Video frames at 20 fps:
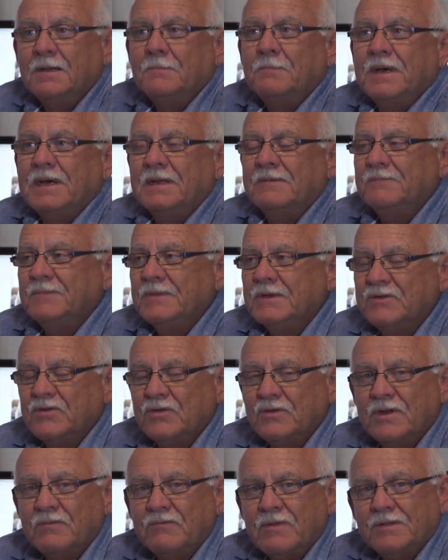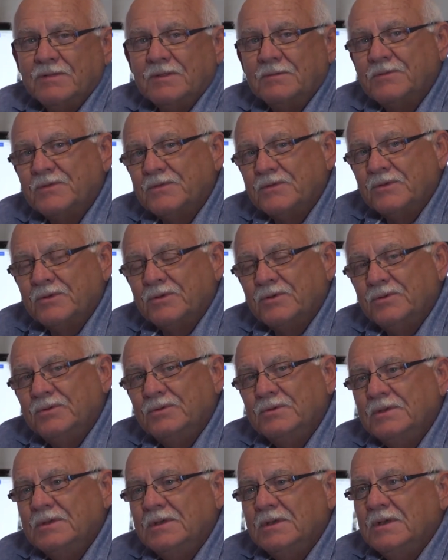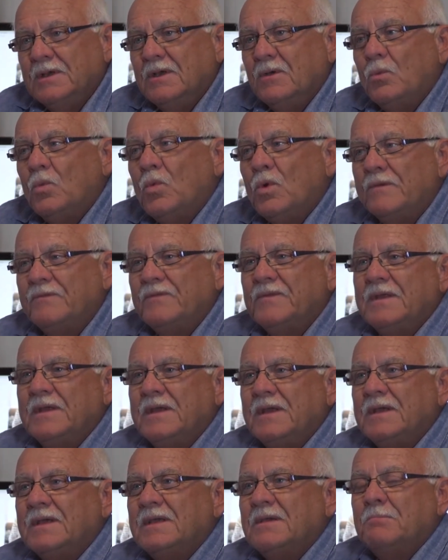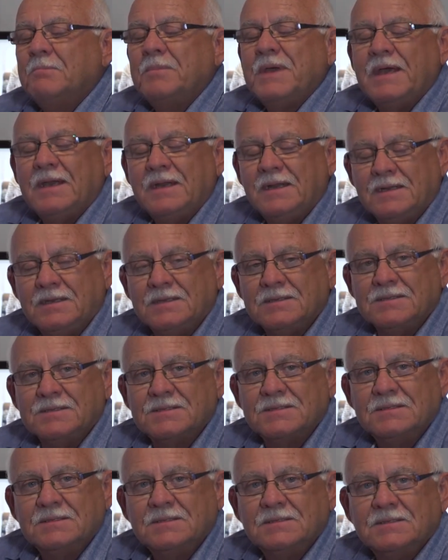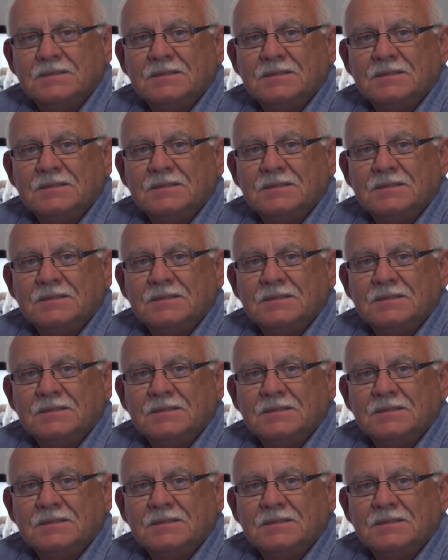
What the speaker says: but I try and run them through what their competitors